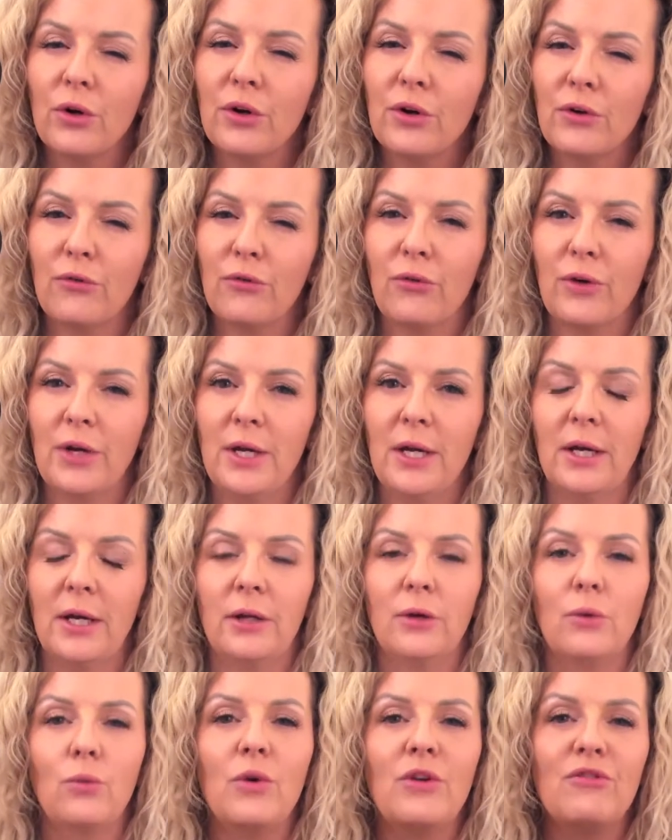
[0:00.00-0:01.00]
a free
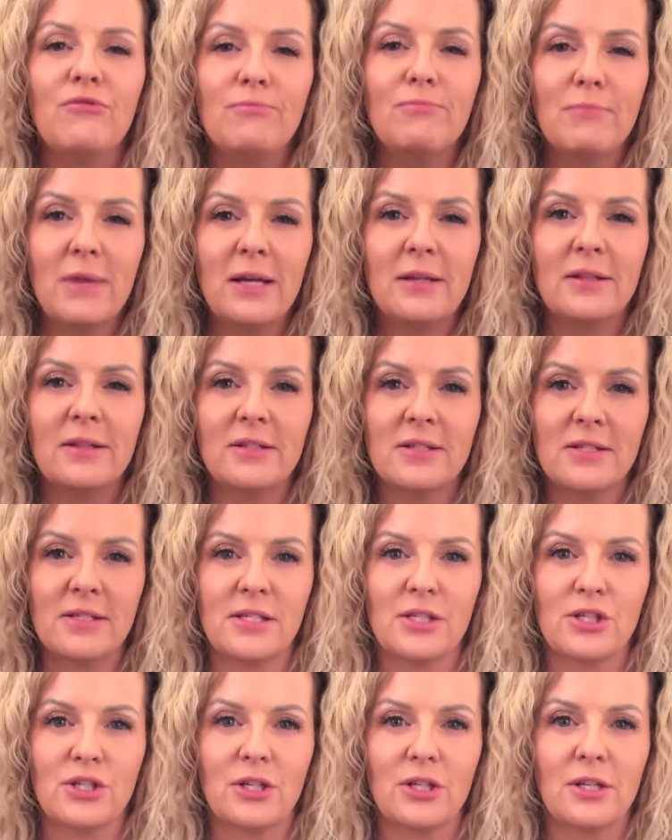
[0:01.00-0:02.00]
hit, we've made the
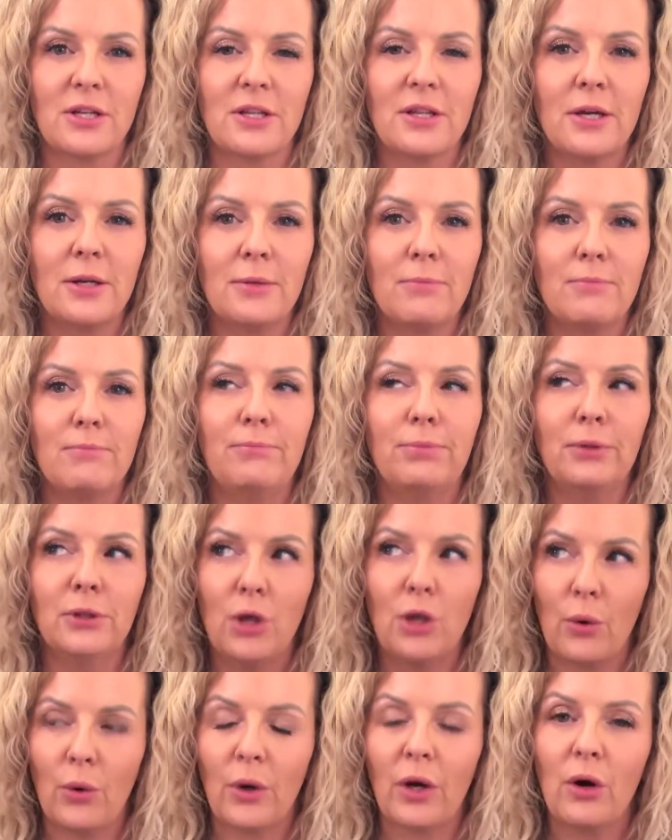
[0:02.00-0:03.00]
decision that
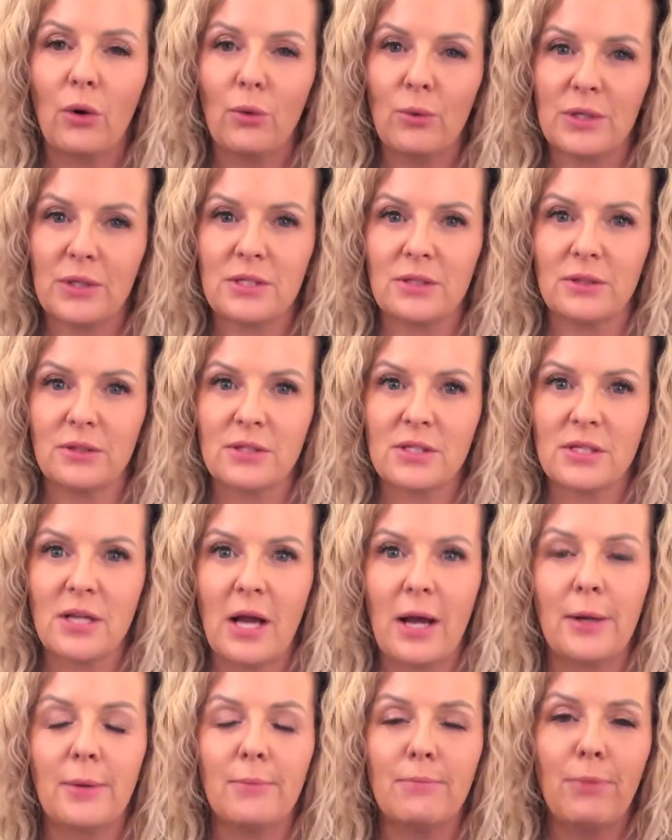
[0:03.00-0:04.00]
blowing our whistles
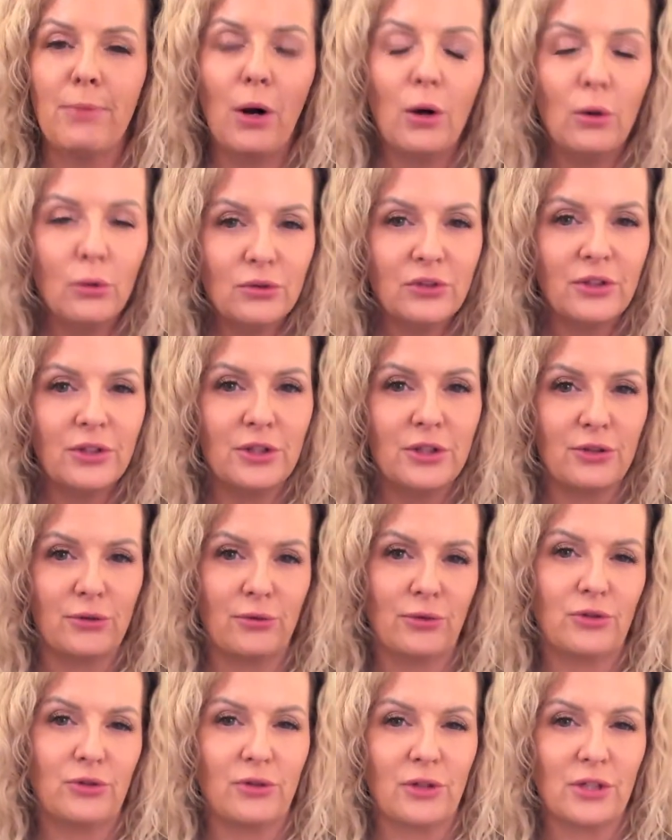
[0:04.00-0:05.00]
and imposing these
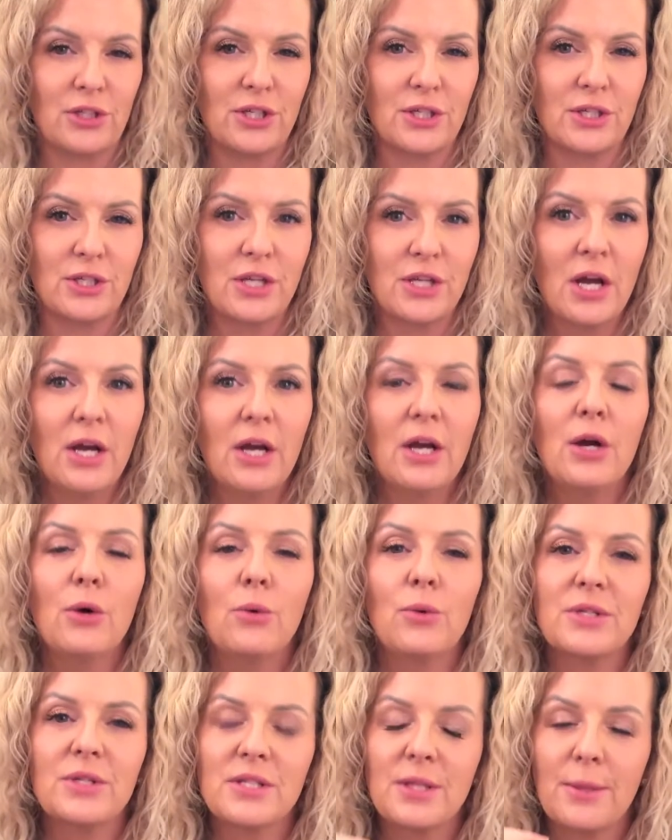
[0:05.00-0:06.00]
restrictions
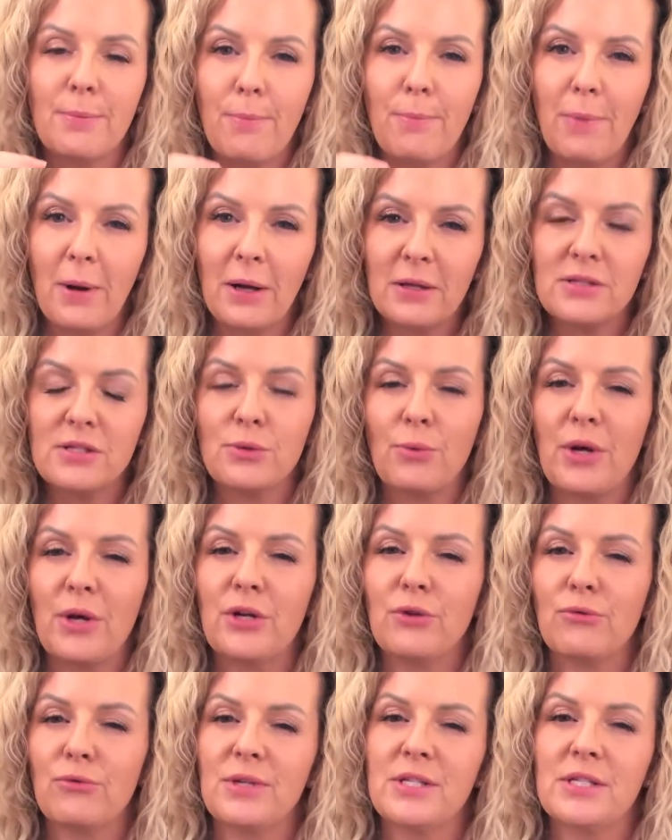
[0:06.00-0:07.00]
was the best
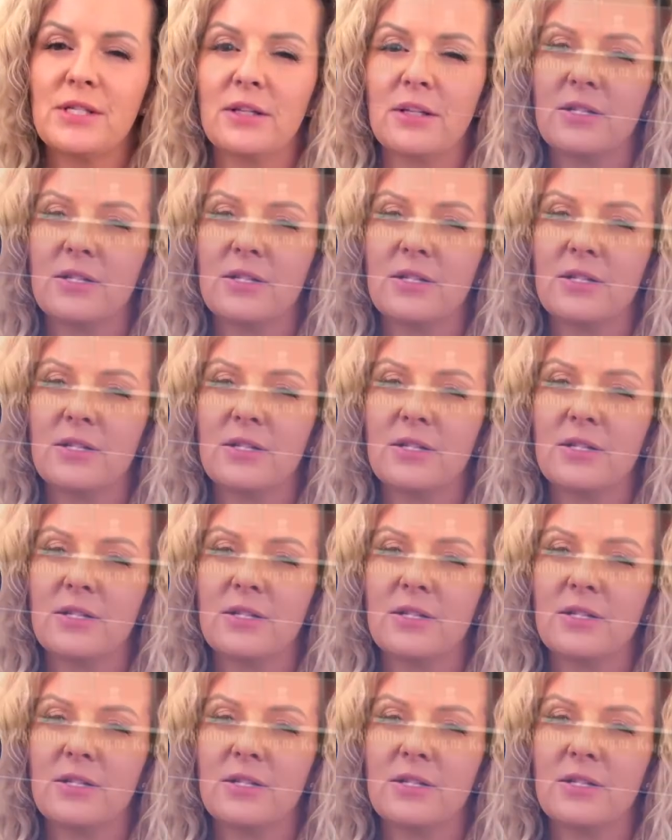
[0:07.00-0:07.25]
way to reset the